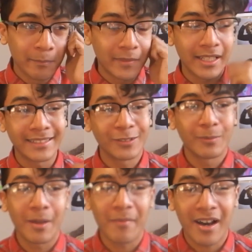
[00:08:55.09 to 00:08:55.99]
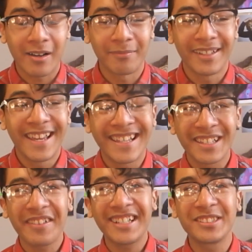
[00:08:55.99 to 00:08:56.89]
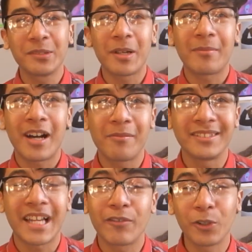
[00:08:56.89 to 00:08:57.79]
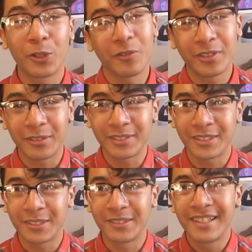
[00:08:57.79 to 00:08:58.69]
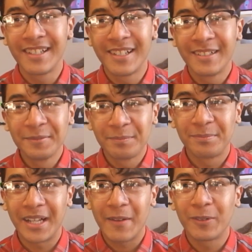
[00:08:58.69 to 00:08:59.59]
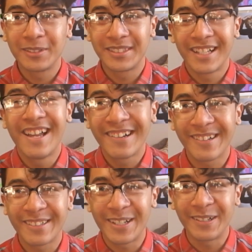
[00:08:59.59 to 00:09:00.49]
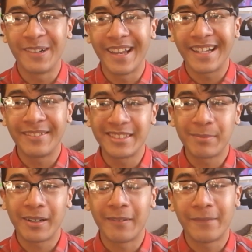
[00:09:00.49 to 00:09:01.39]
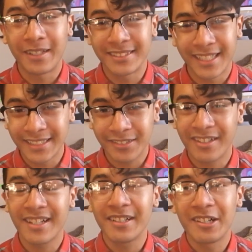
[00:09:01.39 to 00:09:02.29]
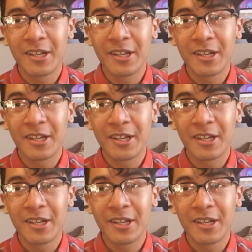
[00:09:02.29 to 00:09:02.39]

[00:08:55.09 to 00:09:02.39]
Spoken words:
Then I told my mom, and the way I told my mom was I wrote her a note too. But I wrote her a note, and it was about a failed test grade.